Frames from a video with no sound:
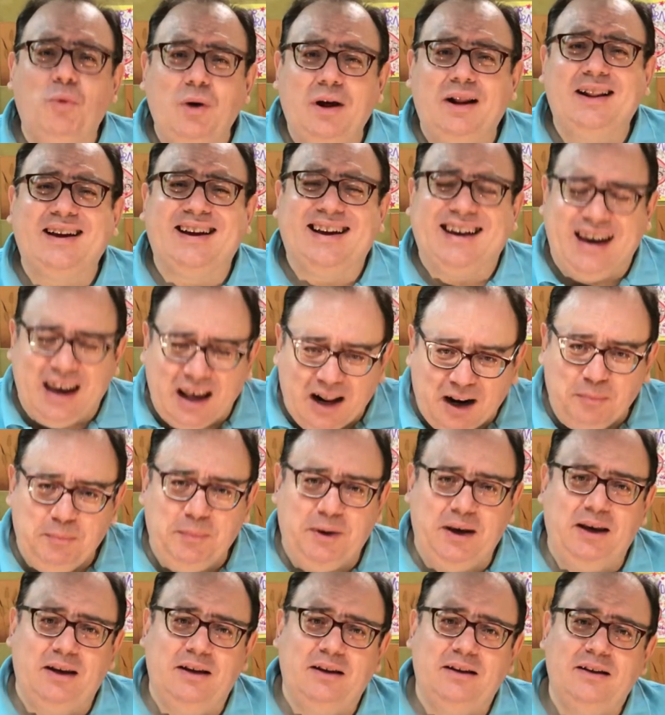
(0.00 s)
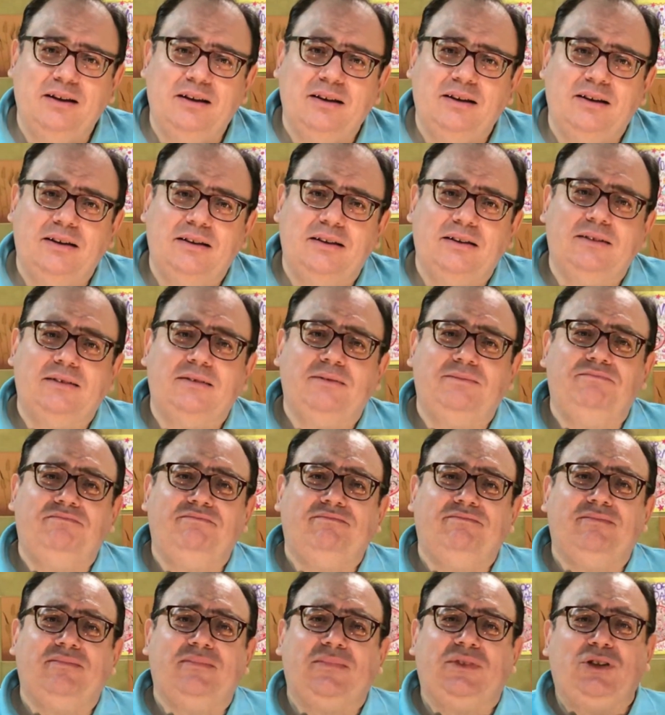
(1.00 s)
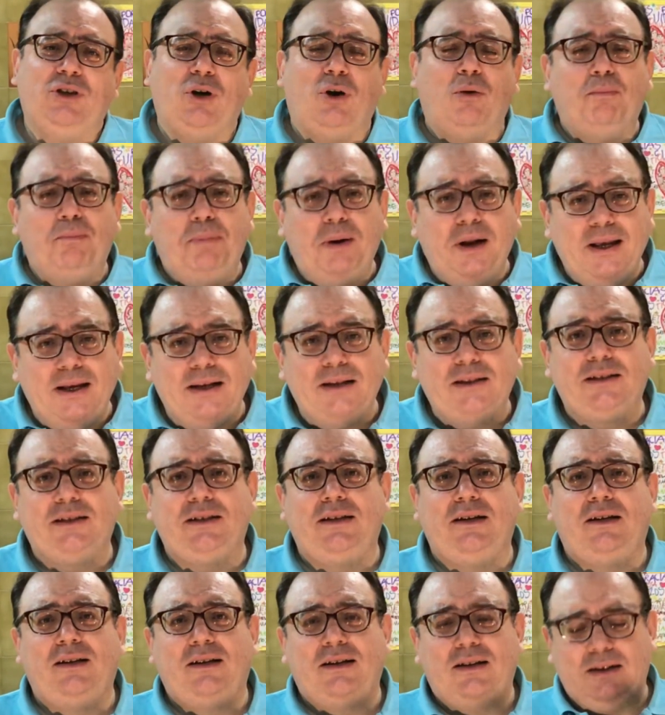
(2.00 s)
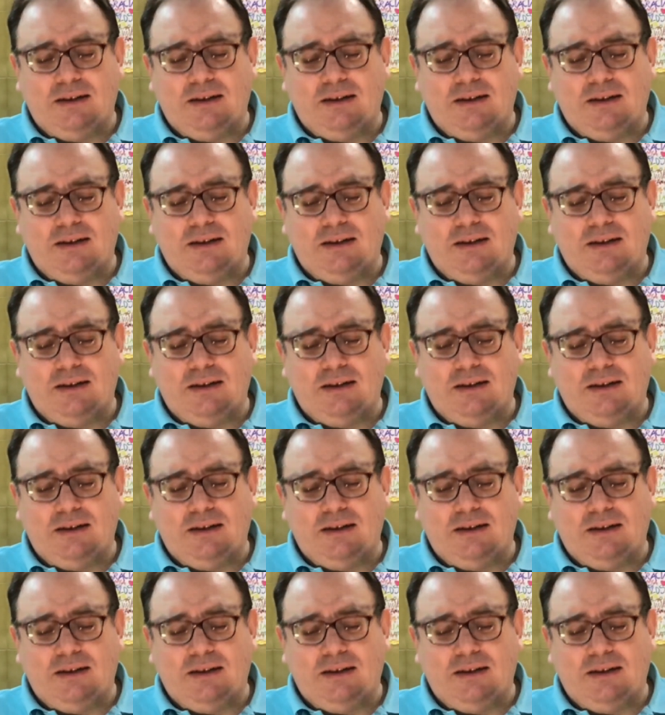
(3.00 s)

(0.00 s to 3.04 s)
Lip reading: will kill me. So please